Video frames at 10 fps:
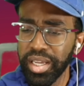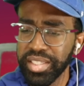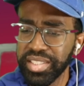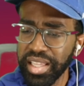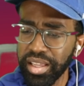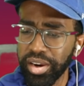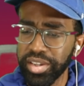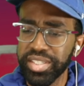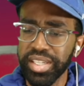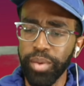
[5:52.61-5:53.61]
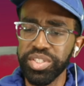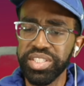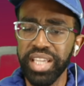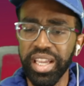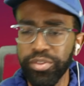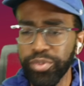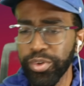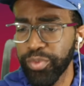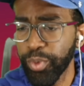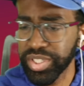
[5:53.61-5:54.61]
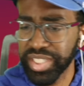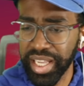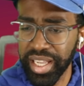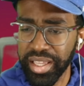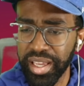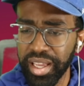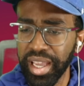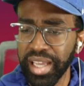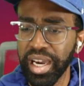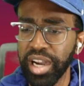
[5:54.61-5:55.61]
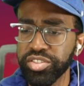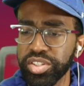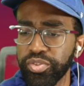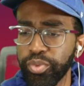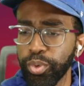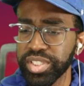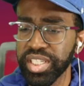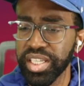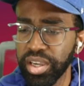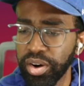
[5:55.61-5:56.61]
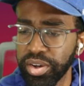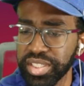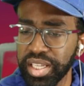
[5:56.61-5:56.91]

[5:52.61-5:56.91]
Jalen Hurts today was 10 for 14 and 114 yards,